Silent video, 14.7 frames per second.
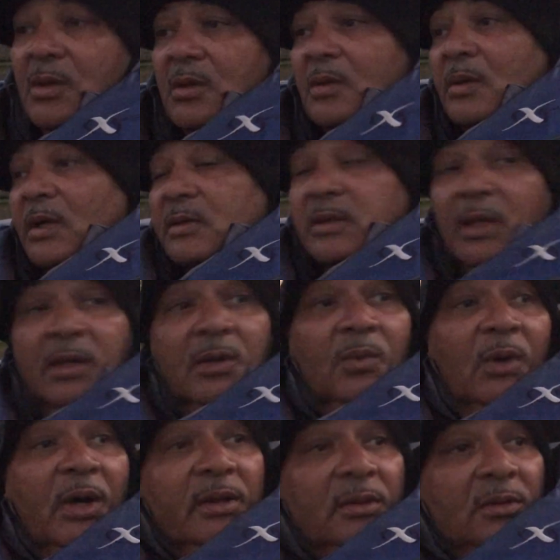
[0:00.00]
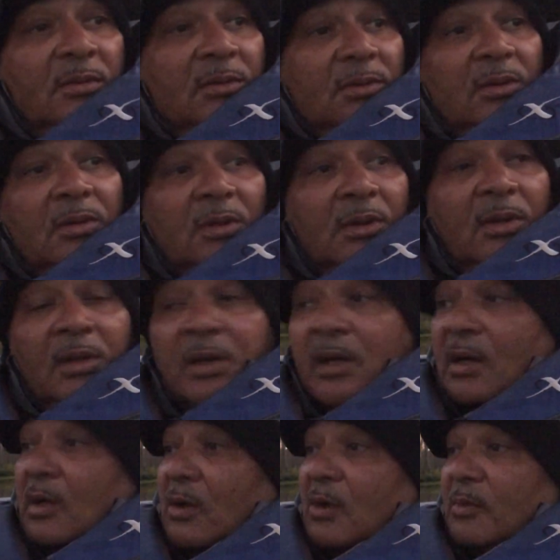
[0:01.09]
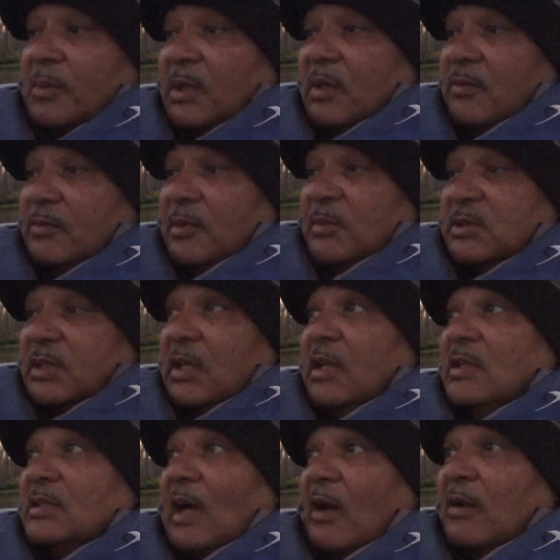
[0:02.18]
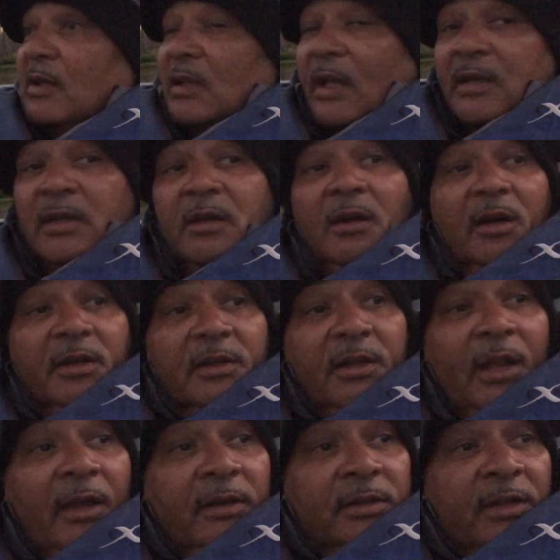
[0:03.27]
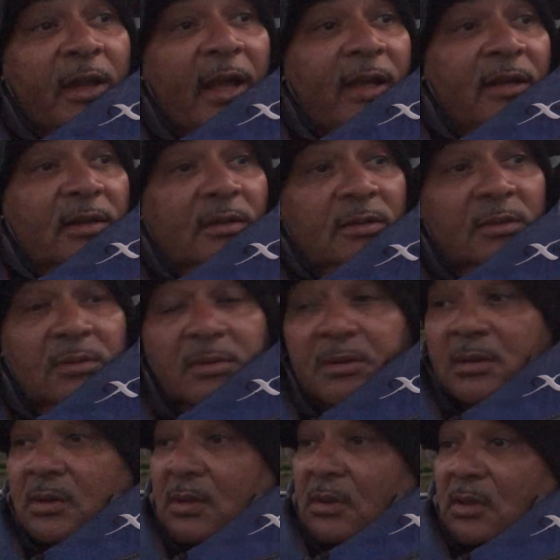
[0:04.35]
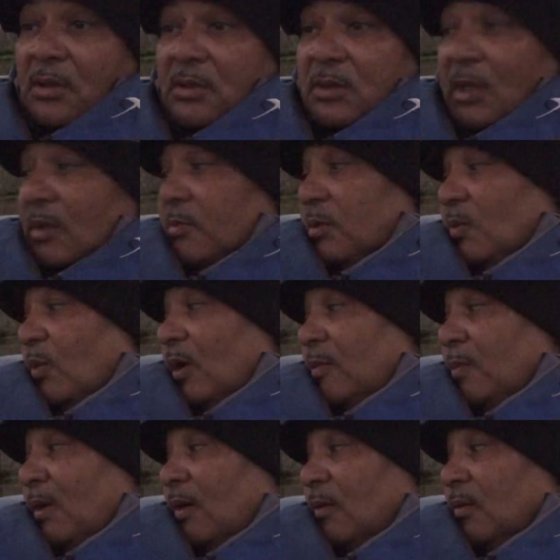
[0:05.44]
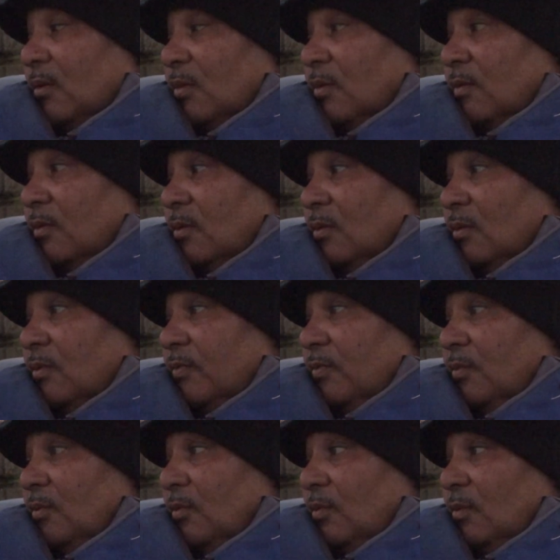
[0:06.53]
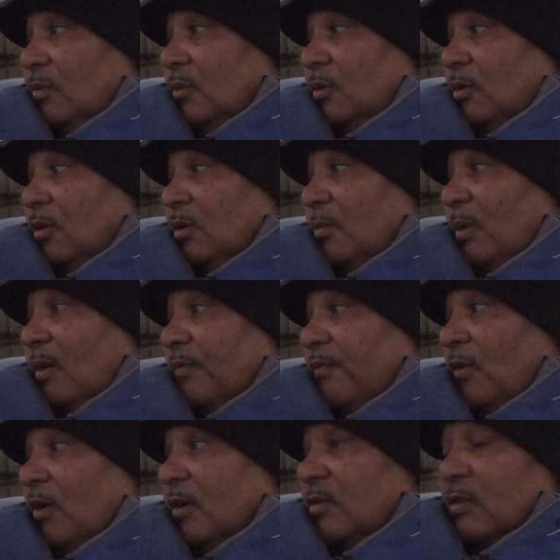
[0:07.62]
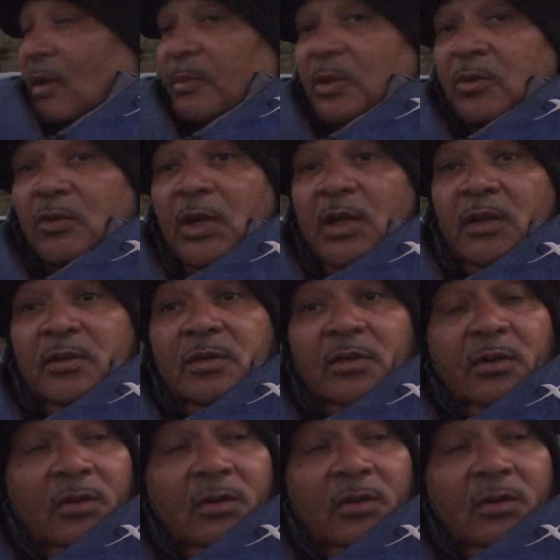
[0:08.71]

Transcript: I tell you what, I don't believe the mosquitoes out here like they are tonight. Gotta be what is it, about 40-something degrees?